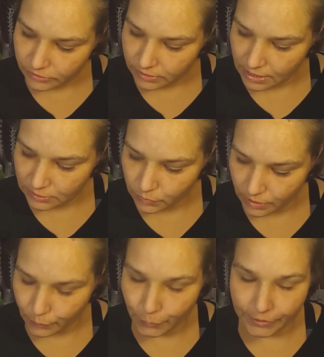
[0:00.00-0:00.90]
So that's
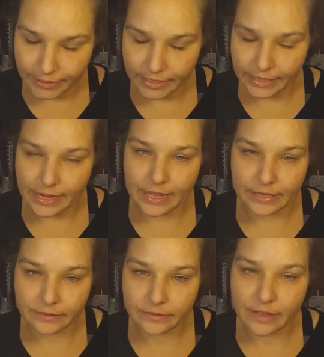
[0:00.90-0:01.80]
what I'm working
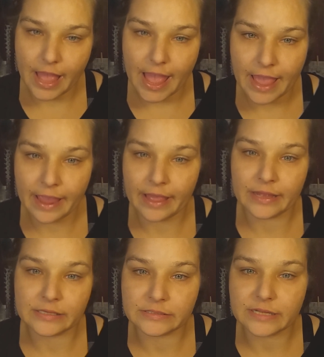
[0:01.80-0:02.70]
on.
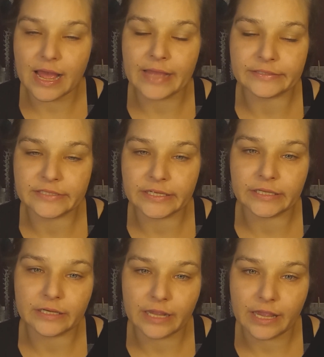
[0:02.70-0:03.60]
And I
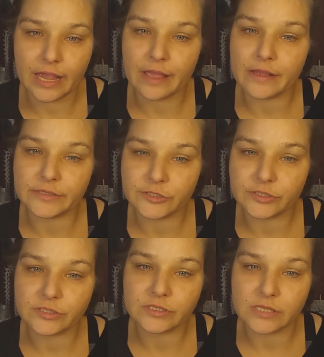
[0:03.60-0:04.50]
did get
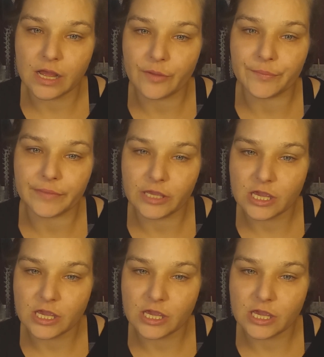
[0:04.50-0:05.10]
some